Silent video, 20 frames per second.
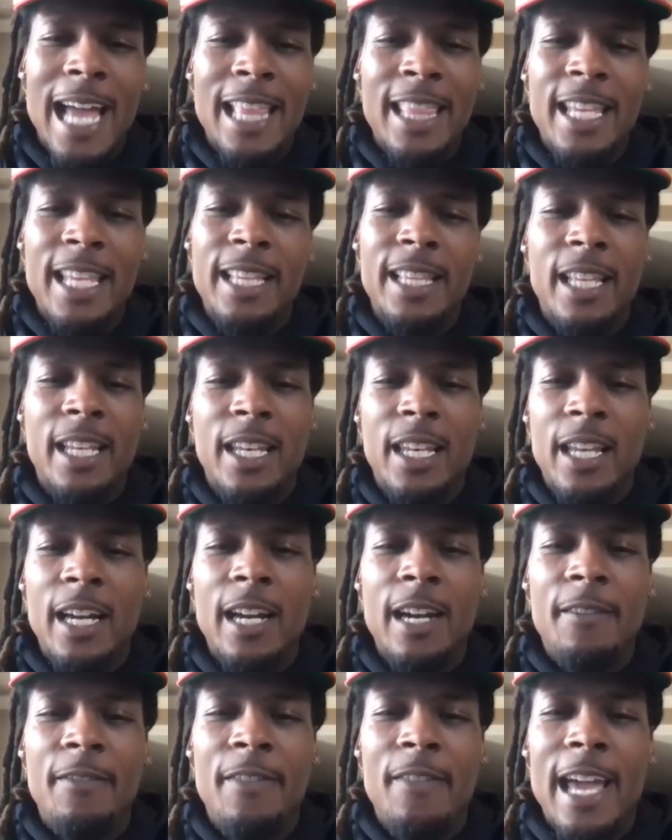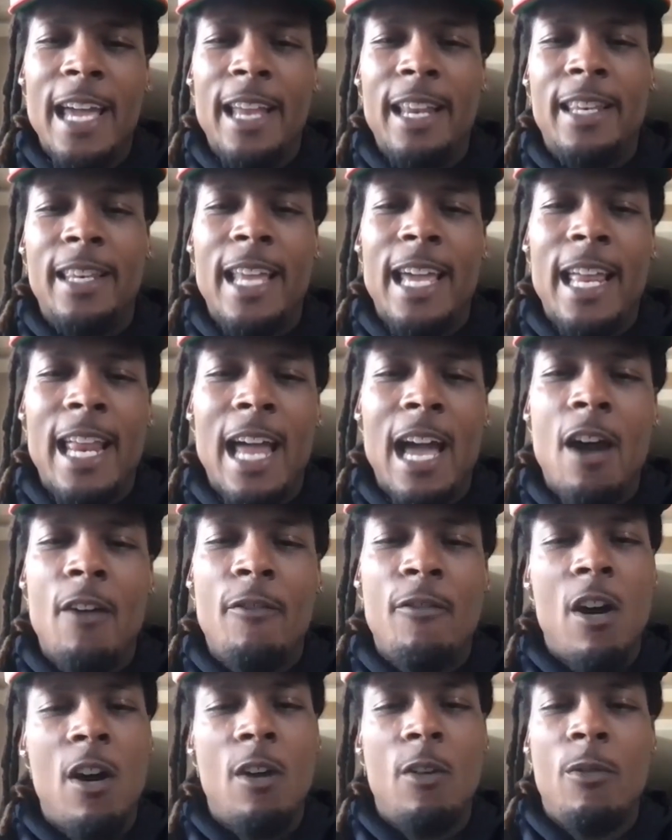I think the love that that
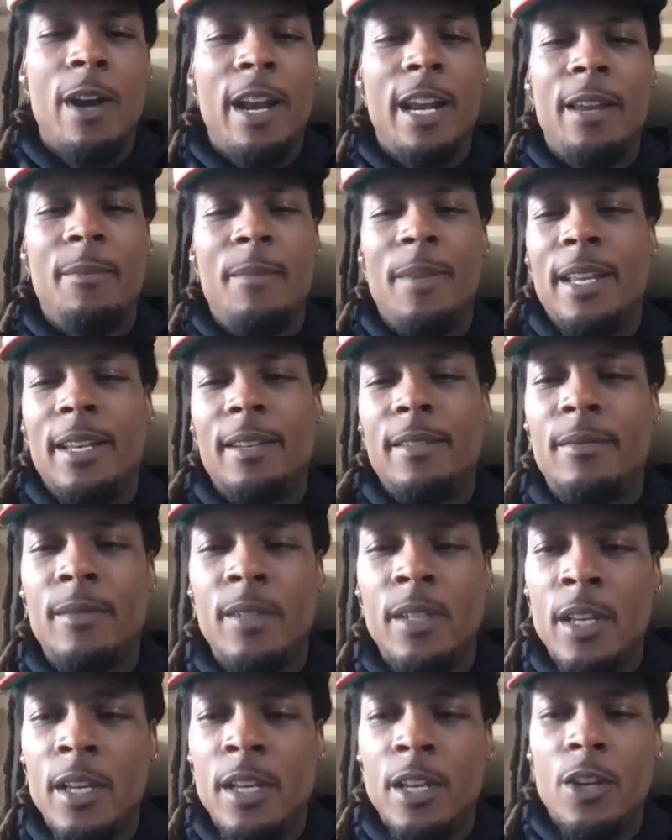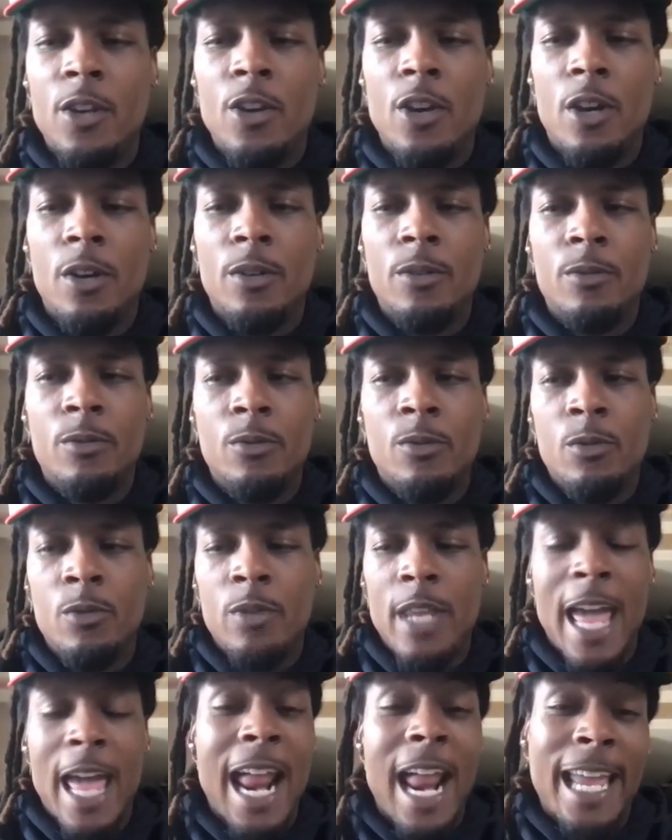I've already been, you know,
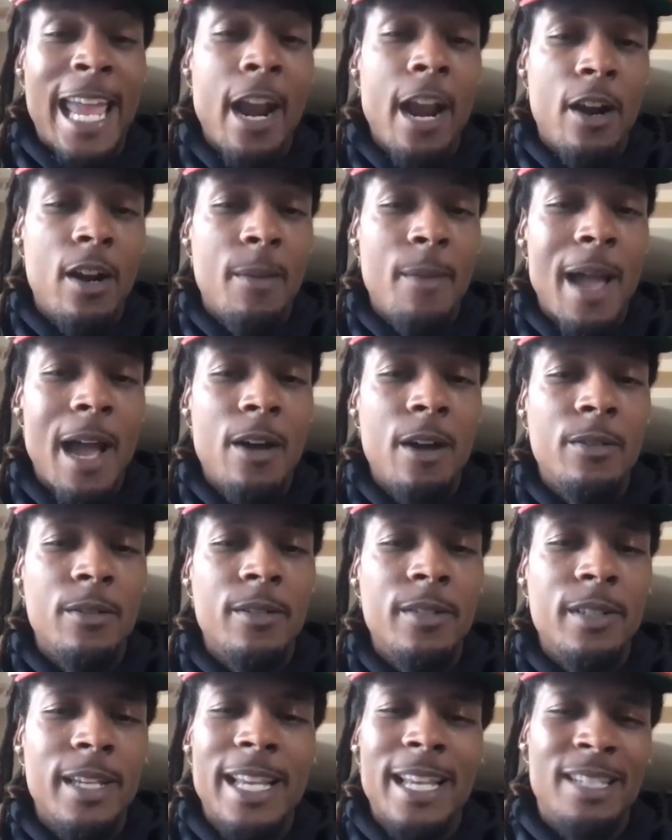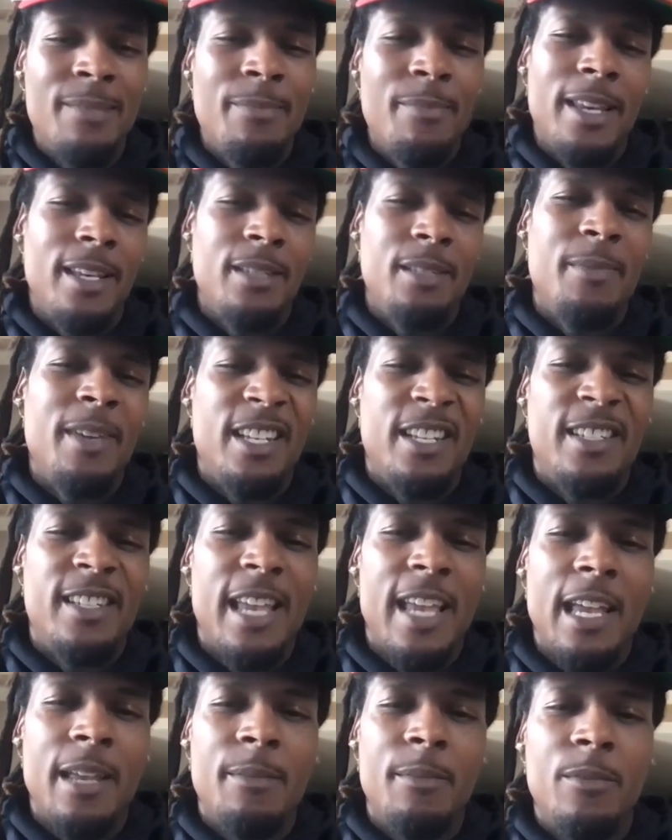that I cared about, it's been mm-hmm. it's been the
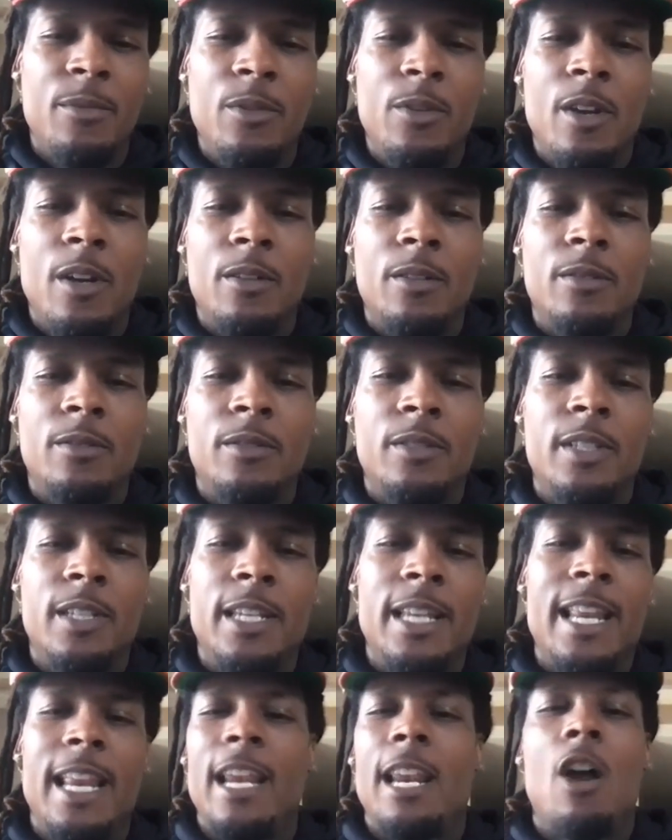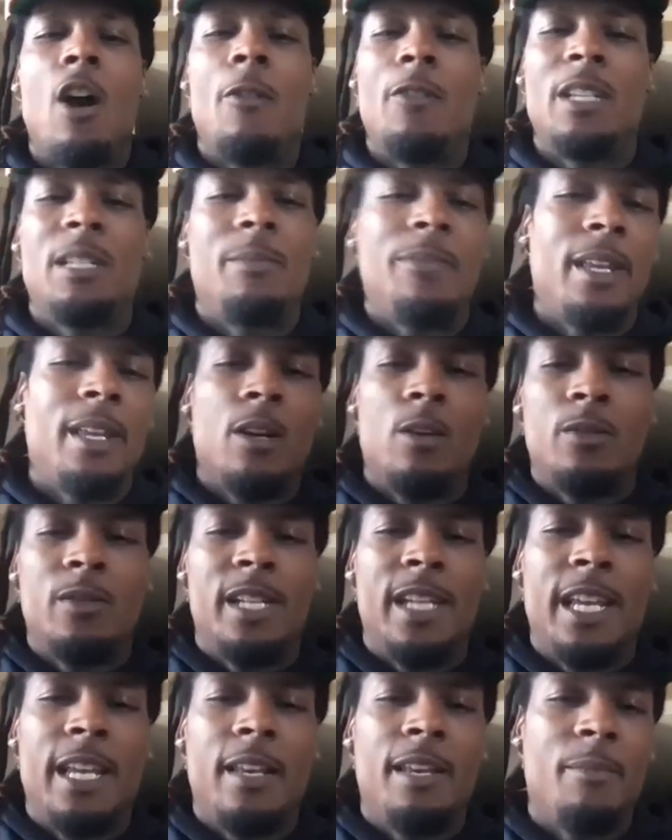same. You know, it ain't always been on
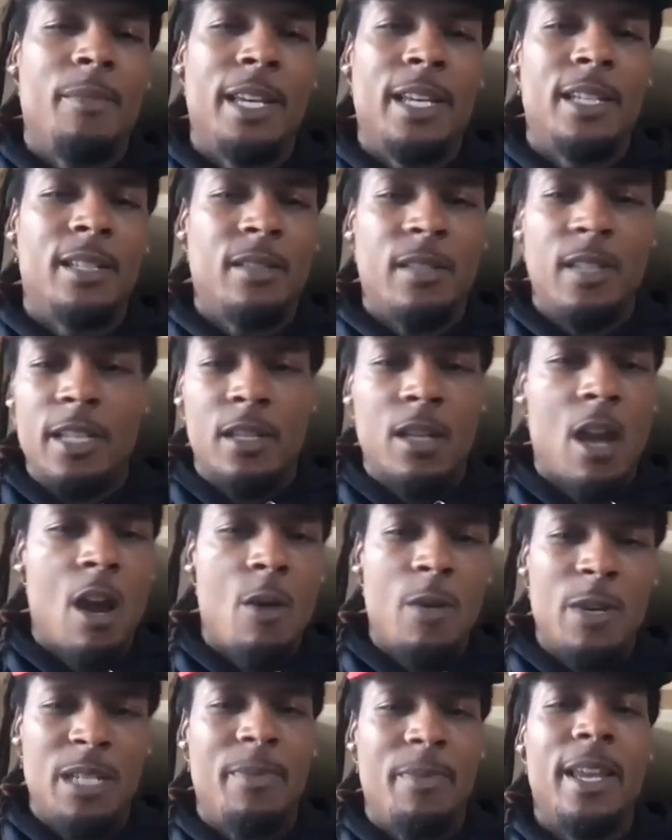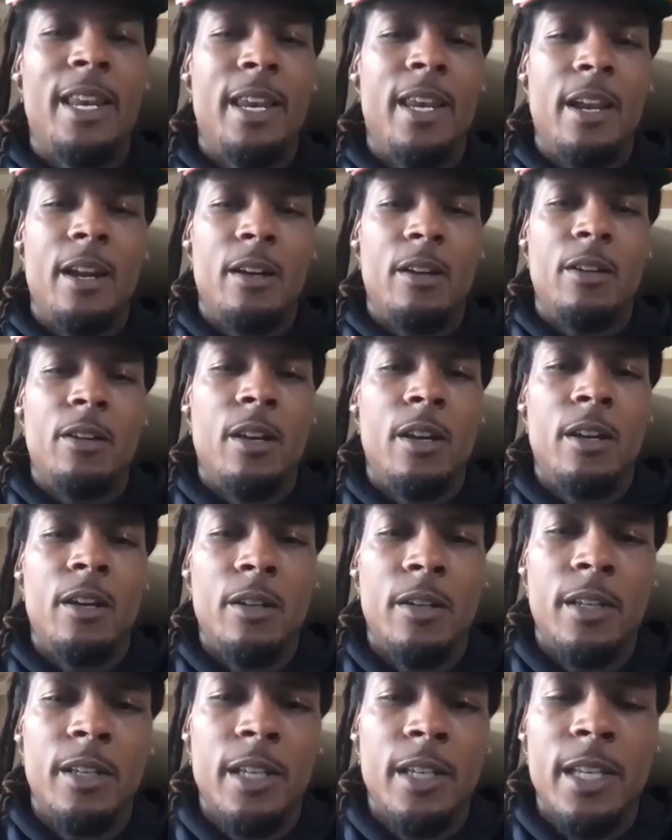ten, but it's it's always been there. You
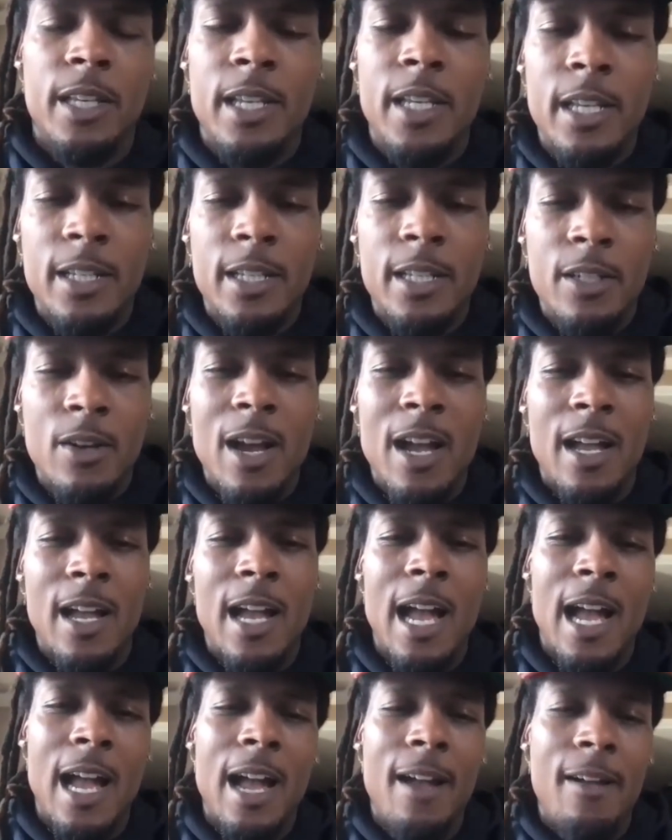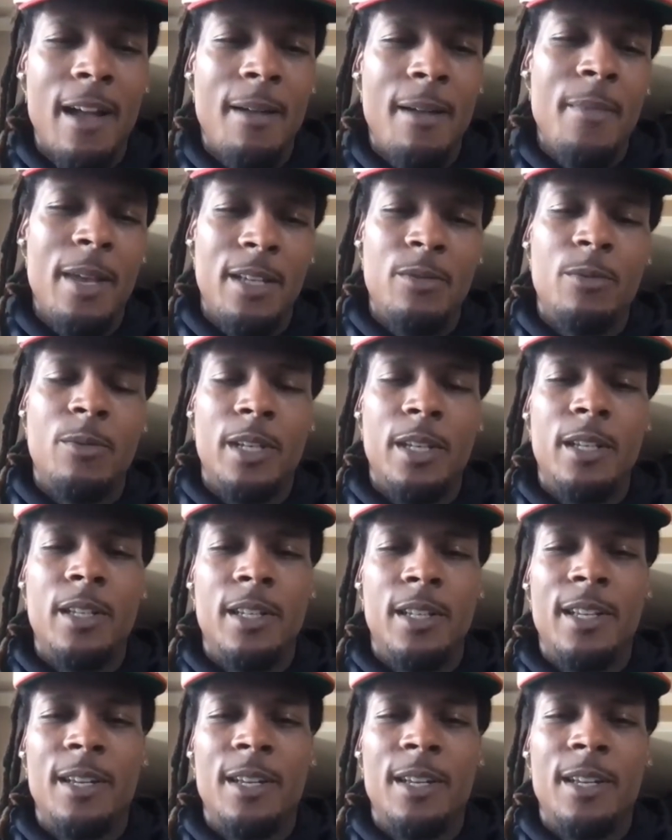know, yep. yeah, so I, I, I mess with it.